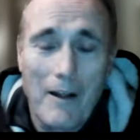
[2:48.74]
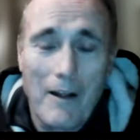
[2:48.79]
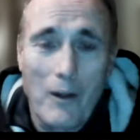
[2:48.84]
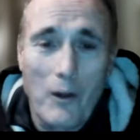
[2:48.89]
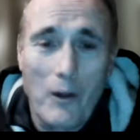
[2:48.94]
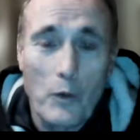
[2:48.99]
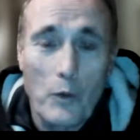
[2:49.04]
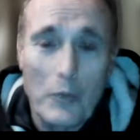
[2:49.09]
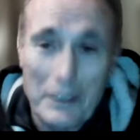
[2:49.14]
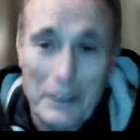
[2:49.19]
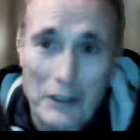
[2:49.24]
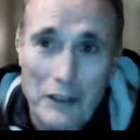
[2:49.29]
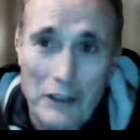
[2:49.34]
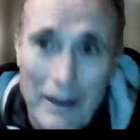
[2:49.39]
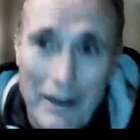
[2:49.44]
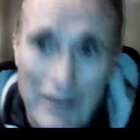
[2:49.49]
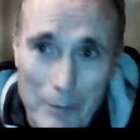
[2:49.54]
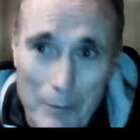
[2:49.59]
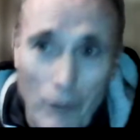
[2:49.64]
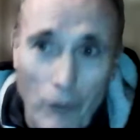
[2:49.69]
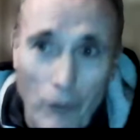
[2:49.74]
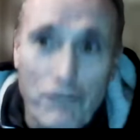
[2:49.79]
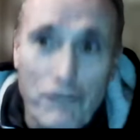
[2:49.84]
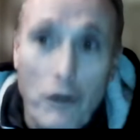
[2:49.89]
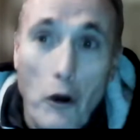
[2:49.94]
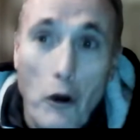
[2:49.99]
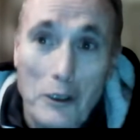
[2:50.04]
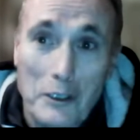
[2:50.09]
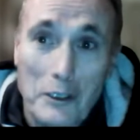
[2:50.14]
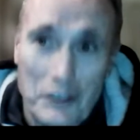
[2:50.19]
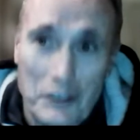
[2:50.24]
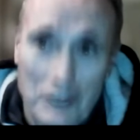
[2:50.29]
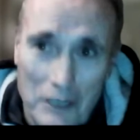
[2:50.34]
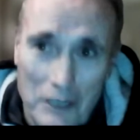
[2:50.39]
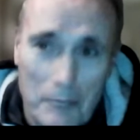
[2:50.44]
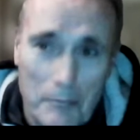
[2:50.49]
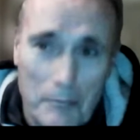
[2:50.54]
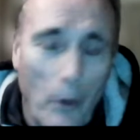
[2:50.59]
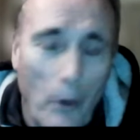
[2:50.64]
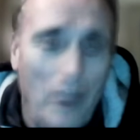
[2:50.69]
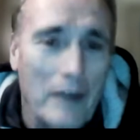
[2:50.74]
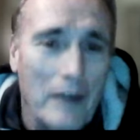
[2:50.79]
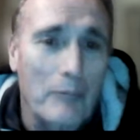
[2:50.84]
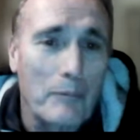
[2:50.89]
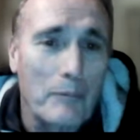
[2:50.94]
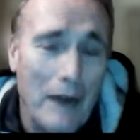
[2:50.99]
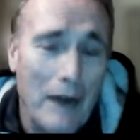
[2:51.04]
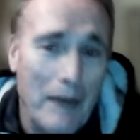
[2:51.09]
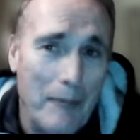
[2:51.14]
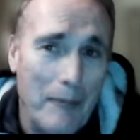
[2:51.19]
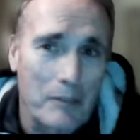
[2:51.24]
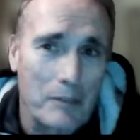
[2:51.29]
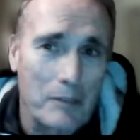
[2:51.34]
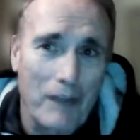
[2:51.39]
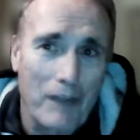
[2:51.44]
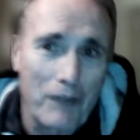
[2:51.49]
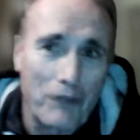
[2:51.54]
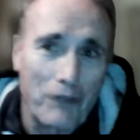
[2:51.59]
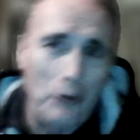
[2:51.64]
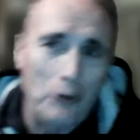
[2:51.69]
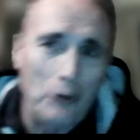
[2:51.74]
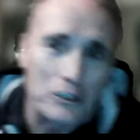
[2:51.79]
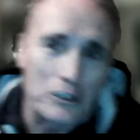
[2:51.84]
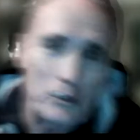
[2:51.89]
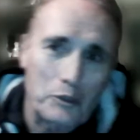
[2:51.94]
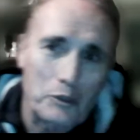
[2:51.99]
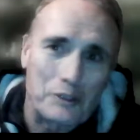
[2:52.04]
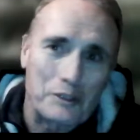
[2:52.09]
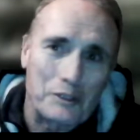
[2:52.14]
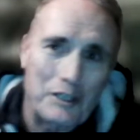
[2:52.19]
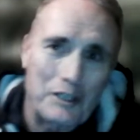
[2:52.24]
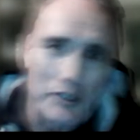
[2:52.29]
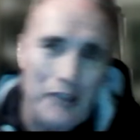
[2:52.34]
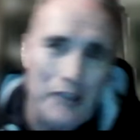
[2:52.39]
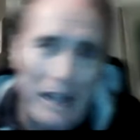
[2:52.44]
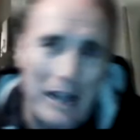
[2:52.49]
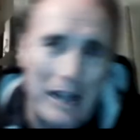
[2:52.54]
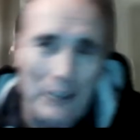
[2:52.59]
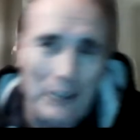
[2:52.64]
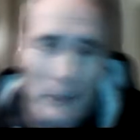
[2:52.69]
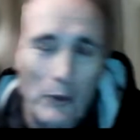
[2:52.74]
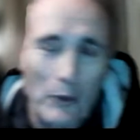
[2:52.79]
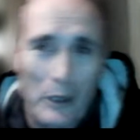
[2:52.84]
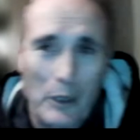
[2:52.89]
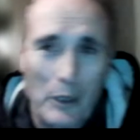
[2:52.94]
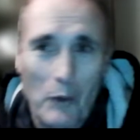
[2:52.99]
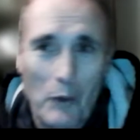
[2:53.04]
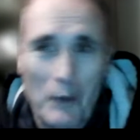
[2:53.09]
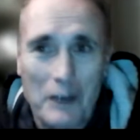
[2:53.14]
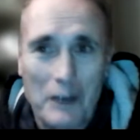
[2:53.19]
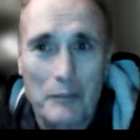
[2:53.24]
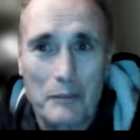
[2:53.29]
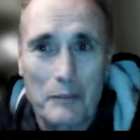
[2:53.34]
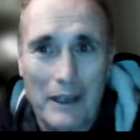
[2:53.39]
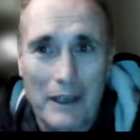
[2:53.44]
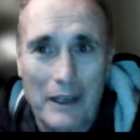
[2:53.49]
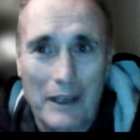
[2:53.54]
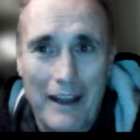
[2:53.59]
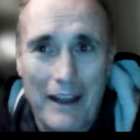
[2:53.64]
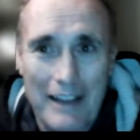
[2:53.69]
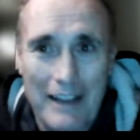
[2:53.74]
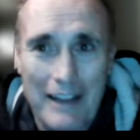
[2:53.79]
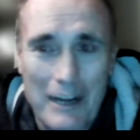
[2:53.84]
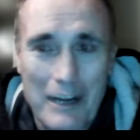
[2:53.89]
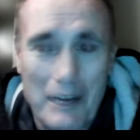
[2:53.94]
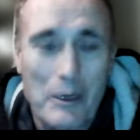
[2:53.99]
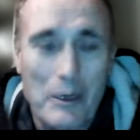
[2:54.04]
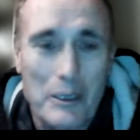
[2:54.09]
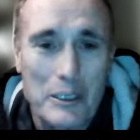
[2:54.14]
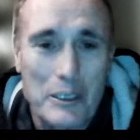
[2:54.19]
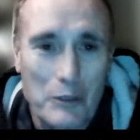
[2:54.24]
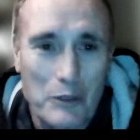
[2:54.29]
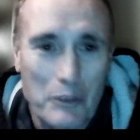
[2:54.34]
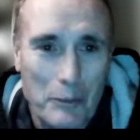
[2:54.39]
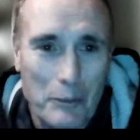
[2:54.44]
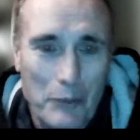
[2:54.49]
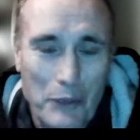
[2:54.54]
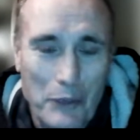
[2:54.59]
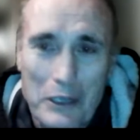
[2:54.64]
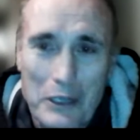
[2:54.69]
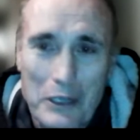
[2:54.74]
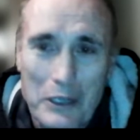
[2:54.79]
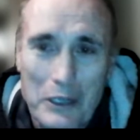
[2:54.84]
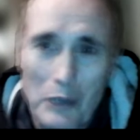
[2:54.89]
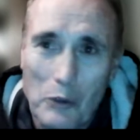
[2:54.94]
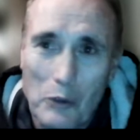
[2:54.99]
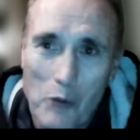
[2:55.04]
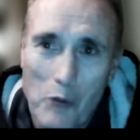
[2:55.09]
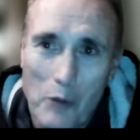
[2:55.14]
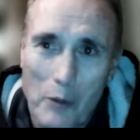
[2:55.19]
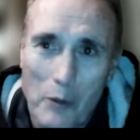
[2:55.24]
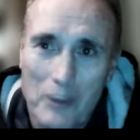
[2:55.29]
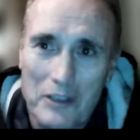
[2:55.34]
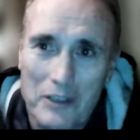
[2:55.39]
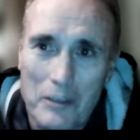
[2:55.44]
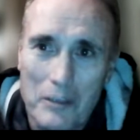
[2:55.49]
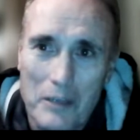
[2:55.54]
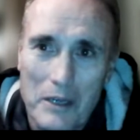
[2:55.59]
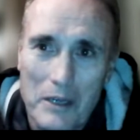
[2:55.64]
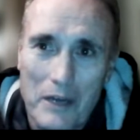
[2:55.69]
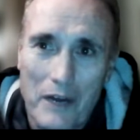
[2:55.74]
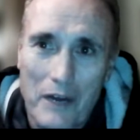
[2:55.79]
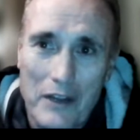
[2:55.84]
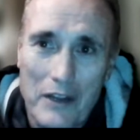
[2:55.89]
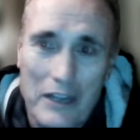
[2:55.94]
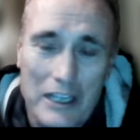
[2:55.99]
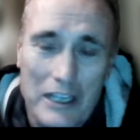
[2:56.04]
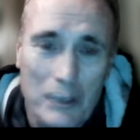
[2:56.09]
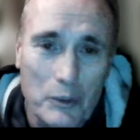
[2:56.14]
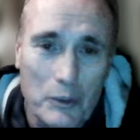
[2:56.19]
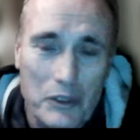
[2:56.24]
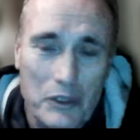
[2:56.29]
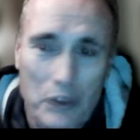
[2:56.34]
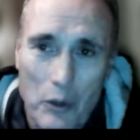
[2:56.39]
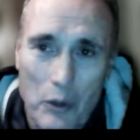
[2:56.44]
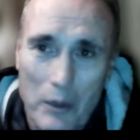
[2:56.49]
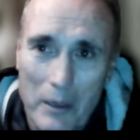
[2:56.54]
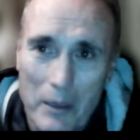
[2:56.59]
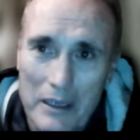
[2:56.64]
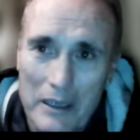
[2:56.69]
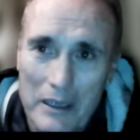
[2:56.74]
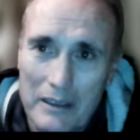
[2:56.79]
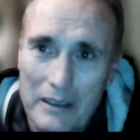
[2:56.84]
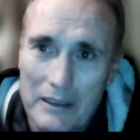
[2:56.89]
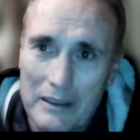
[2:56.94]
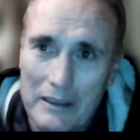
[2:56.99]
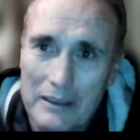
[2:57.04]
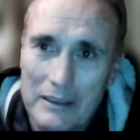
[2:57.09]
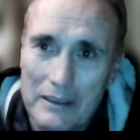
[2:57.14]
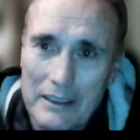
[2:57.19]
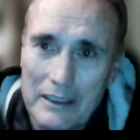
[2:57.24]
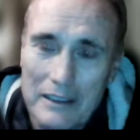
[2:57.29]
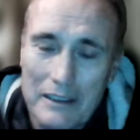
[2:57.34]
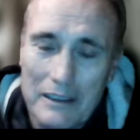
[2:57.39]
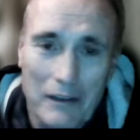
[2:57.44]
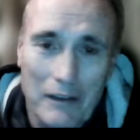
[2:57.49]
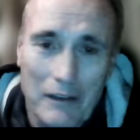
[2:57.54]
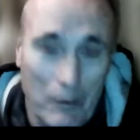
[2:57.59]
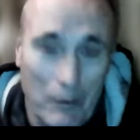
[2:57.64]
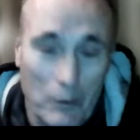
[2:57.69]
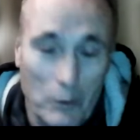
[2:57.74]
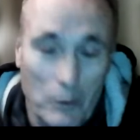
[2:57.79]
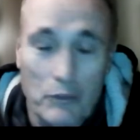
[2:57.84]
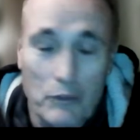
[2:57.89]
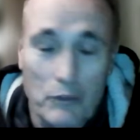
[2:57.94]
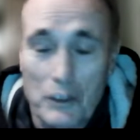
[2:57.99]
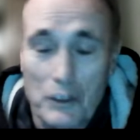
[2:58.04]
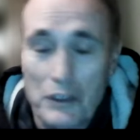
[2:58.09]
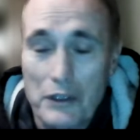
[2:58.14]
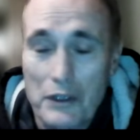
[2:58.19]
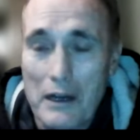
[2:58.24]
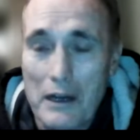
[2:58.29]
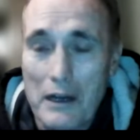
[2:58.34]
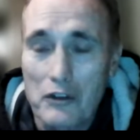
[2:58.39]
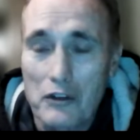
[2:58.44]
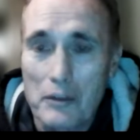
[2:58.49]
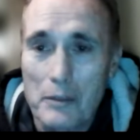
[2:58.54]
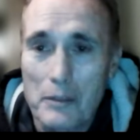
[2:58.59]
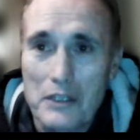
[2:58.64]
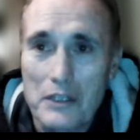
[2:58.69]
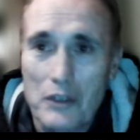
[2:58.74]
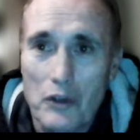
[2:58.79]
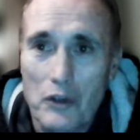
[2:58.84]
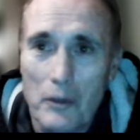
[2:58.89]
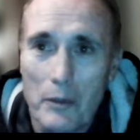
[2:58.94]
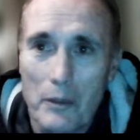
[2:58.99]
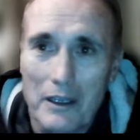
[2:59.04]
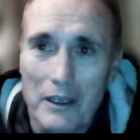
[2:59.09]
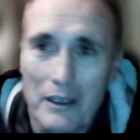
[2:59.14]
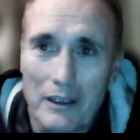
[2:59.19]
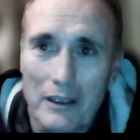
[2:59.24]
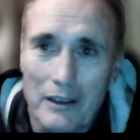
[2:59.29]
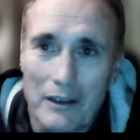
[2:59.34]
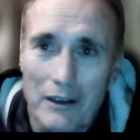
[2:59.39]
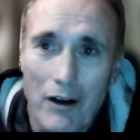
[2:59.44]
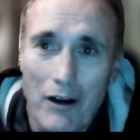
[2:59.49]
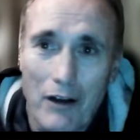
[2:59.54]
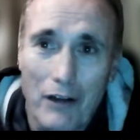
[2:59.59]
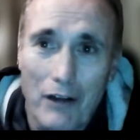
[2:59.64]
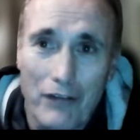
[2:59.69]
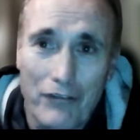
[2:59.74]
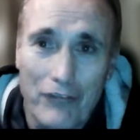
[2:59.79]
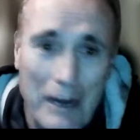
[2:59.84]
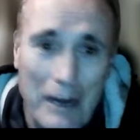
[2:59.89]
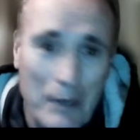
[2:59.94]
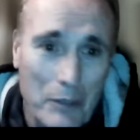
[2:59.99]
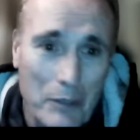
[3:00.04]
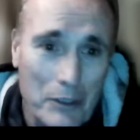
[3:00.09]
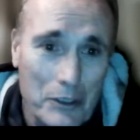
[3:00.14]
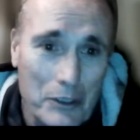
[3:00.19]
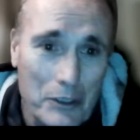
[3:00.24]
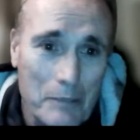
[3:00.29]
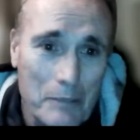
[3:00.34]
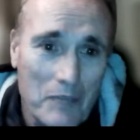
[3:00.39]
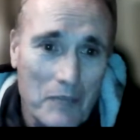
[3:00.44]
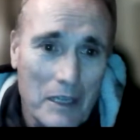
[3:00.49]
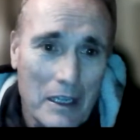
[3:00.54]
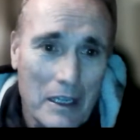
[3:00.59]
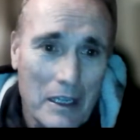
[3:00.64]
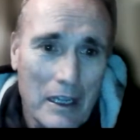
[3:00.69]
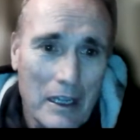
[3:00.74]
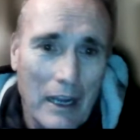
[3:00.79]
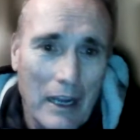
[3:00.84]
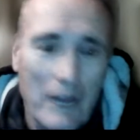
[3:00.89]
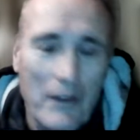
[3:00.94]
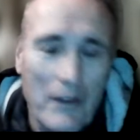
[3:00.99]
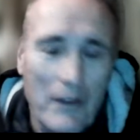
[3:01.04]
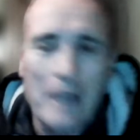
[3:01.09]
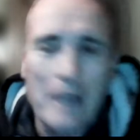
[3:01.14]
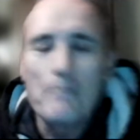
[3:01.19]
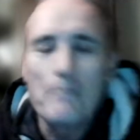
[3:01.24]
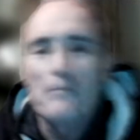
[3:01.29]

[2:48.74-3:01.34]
we could talk about focus at this point, and perhaps my focus wasn't exactly where it was. But anyways, it was a pretty cool moment to be on the ice with so many would turn out to be so many Hall of Famers. And then